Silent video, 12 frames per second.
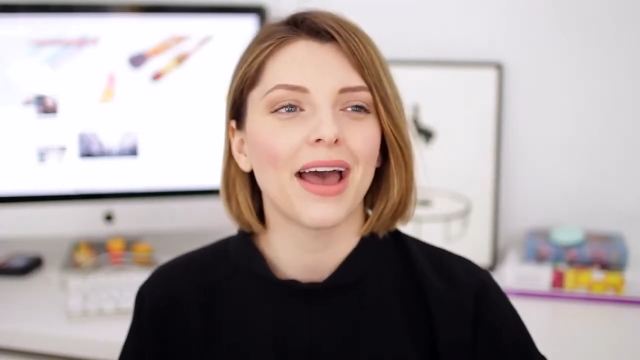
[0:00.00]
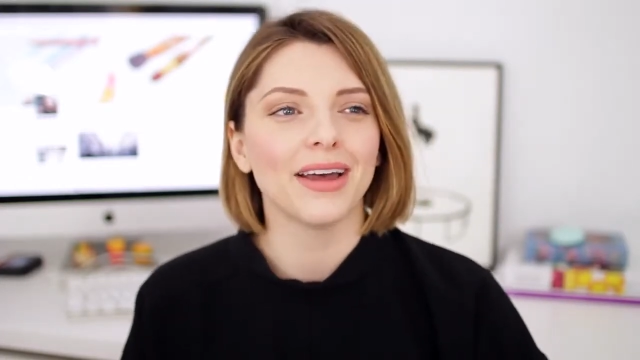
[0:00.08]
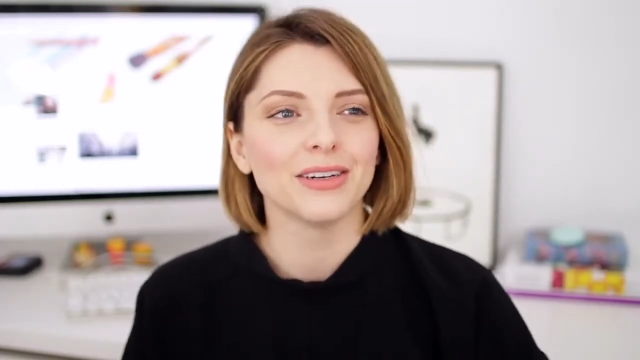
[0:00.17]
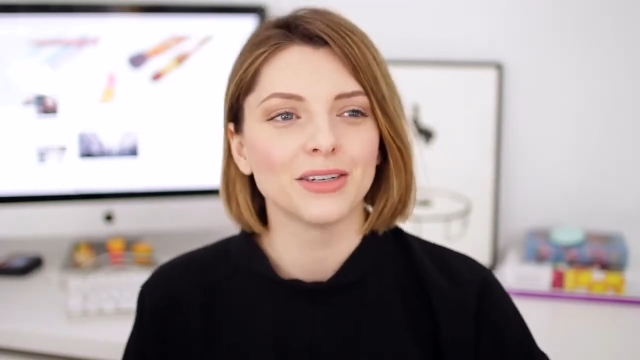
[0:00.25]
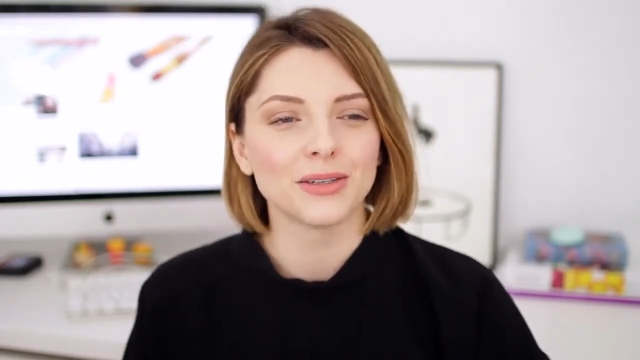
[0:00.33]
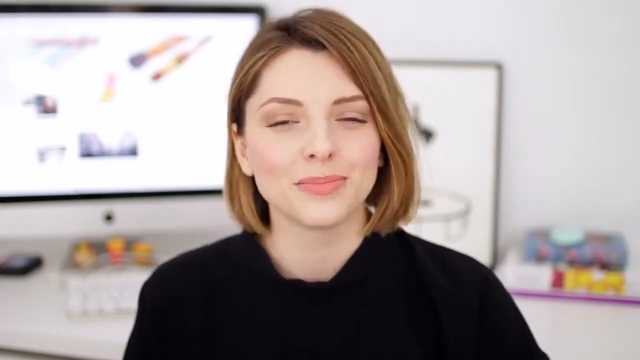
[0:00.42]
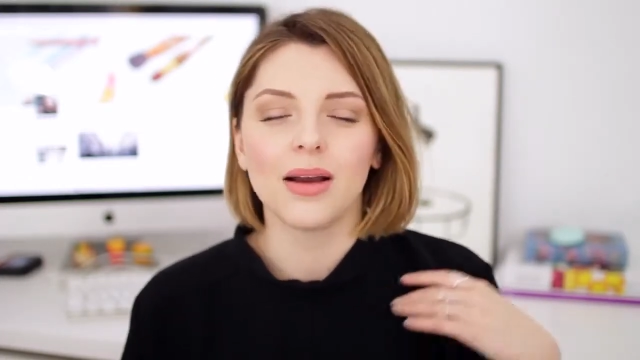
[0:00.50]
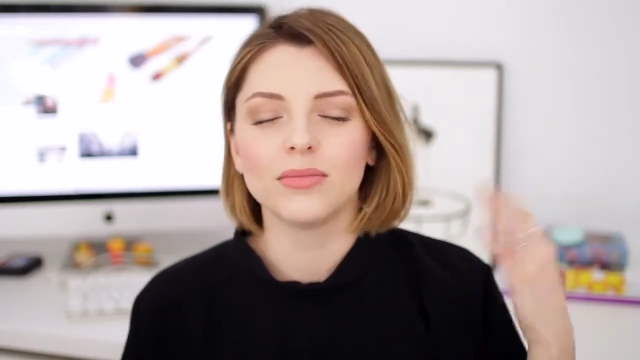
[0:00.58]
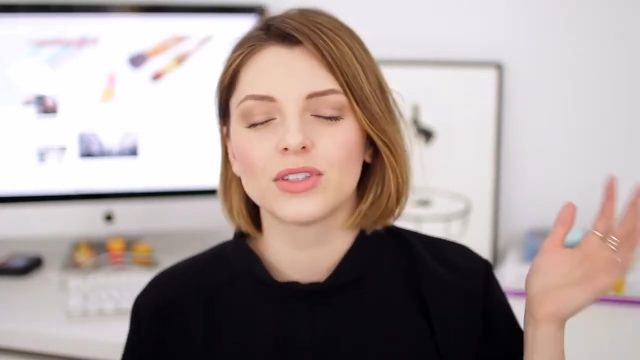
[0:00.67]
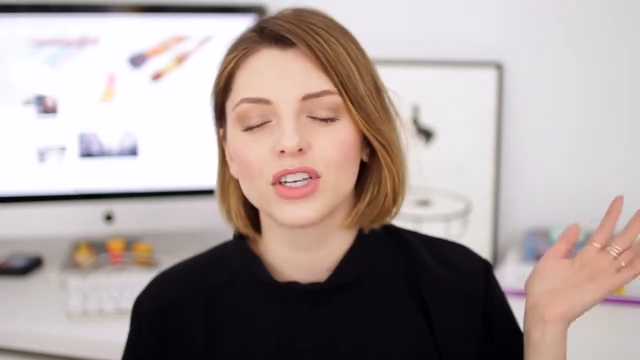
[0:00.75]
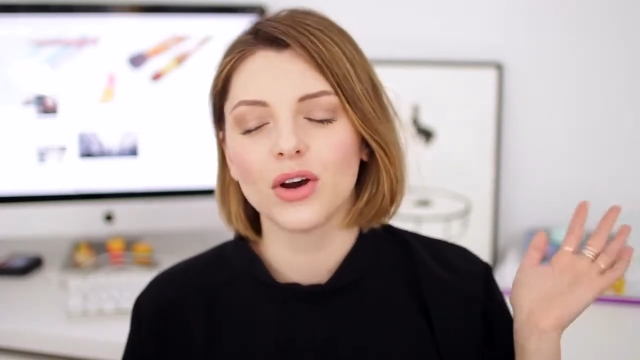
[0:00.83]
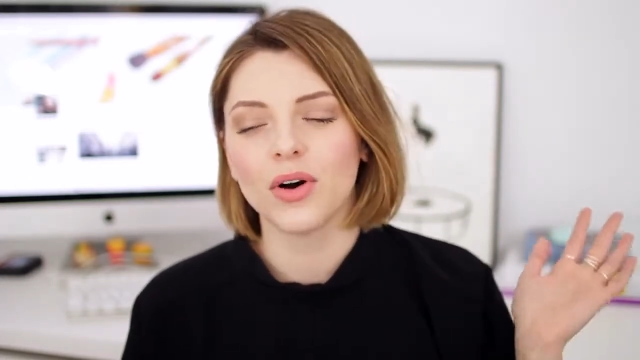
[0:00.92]
and
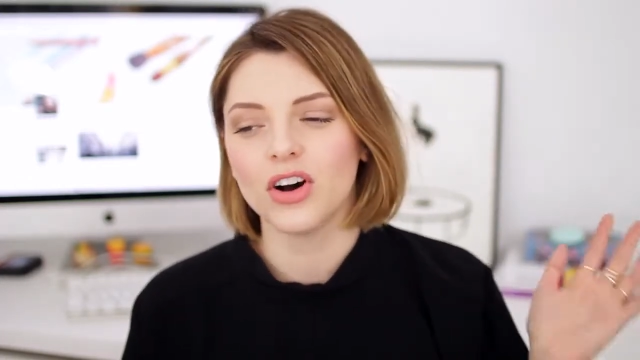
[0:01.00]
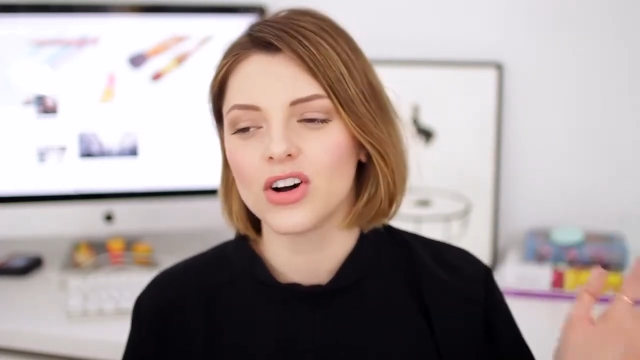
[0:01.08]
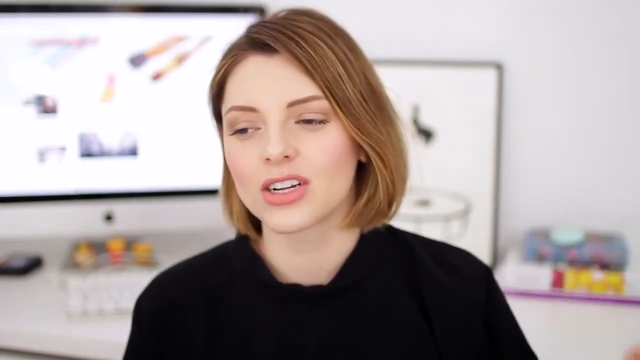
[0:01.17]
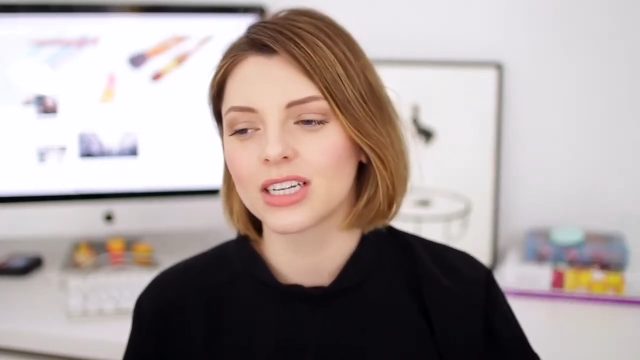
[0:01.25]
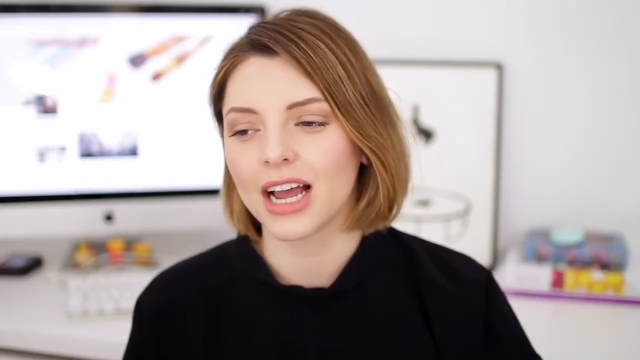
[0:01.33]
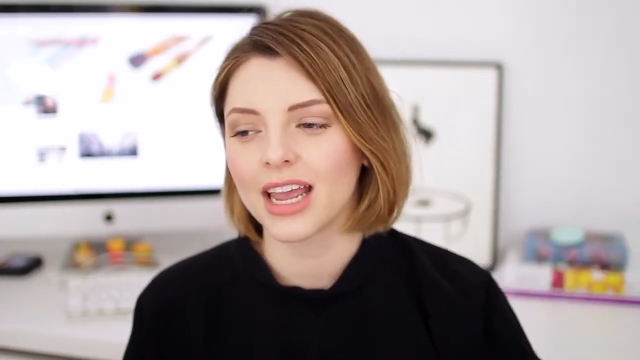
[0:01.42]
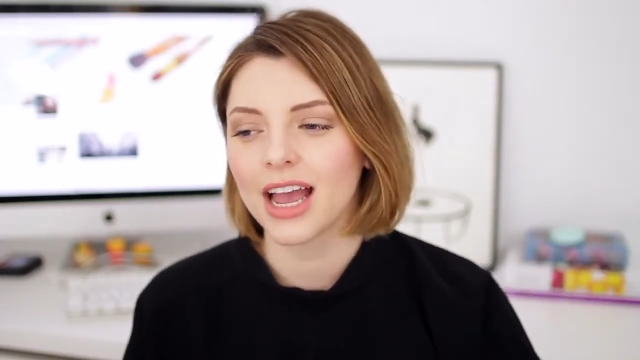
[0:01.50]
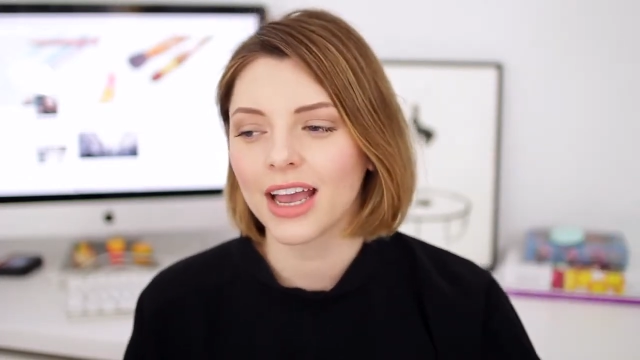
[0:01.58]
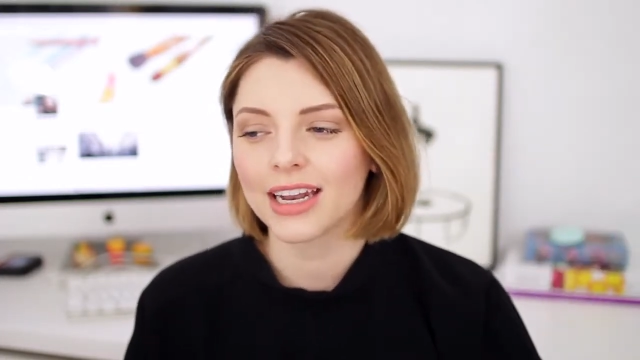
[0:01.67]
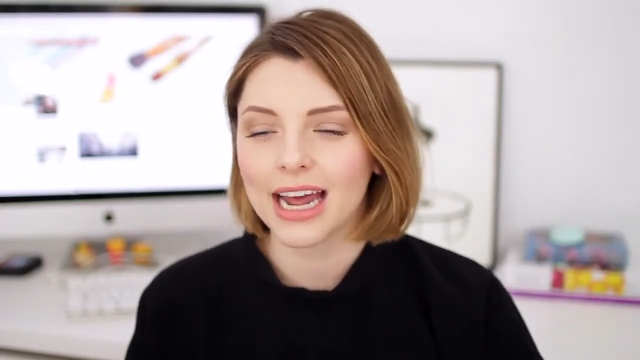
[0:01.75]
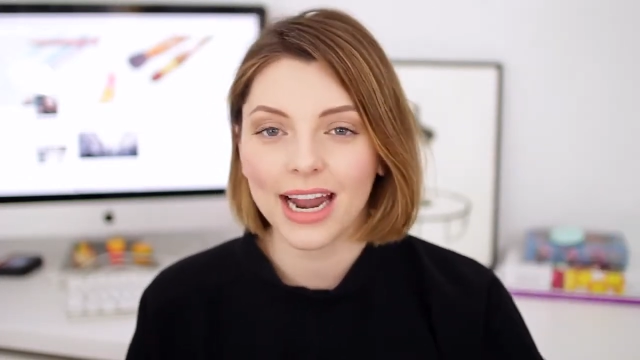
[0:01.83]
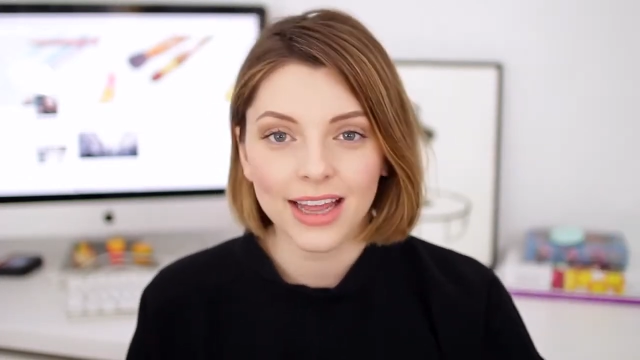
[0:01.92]
I'm so hooked. I can't
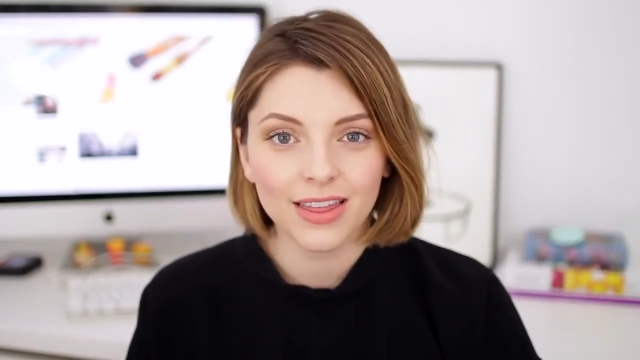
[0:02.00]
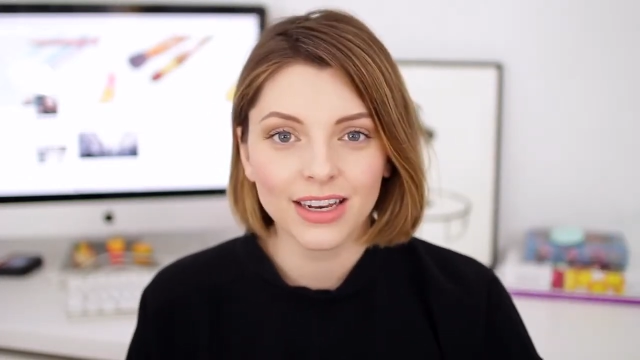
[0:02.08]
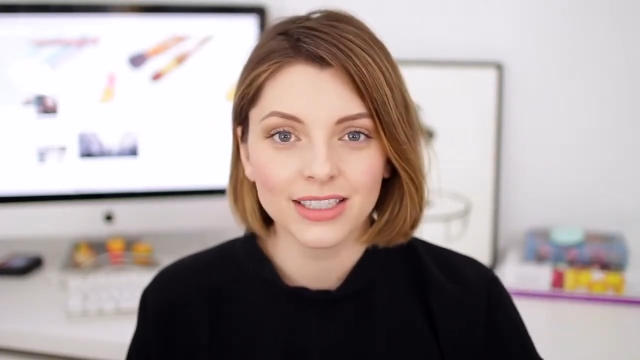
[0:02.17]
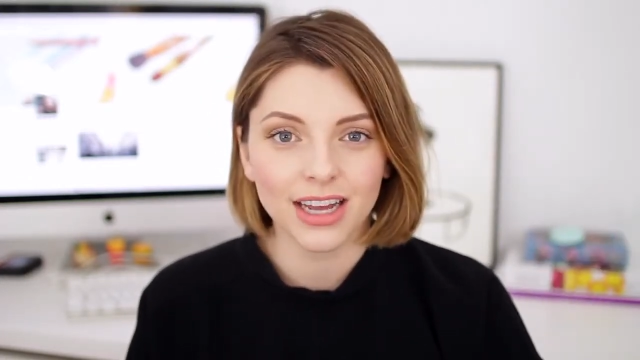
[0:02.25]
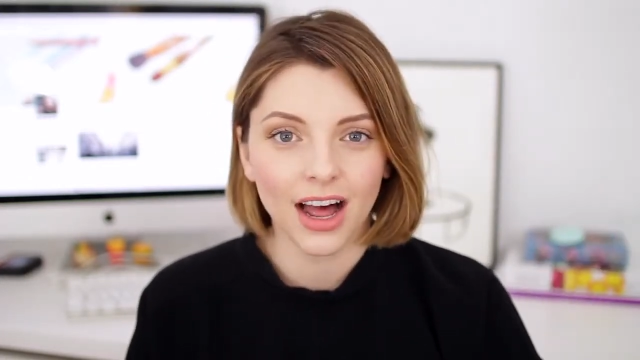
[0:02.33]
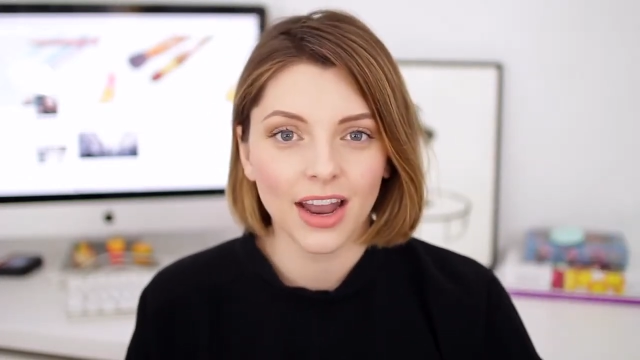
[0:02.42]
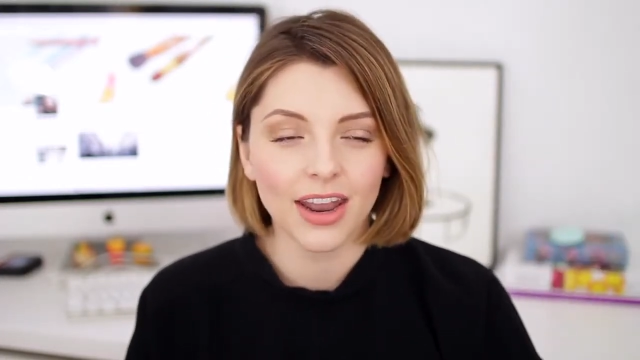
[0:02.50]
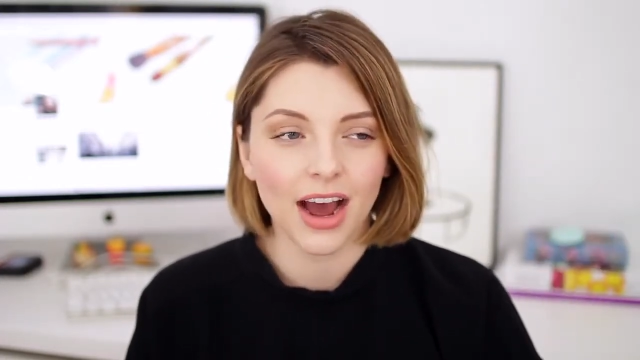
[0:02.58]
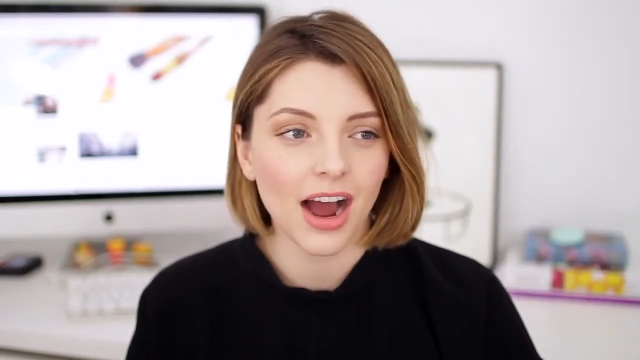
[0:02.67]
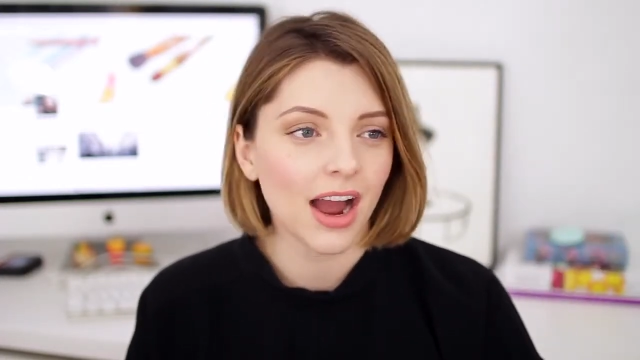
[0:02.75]
get anything done.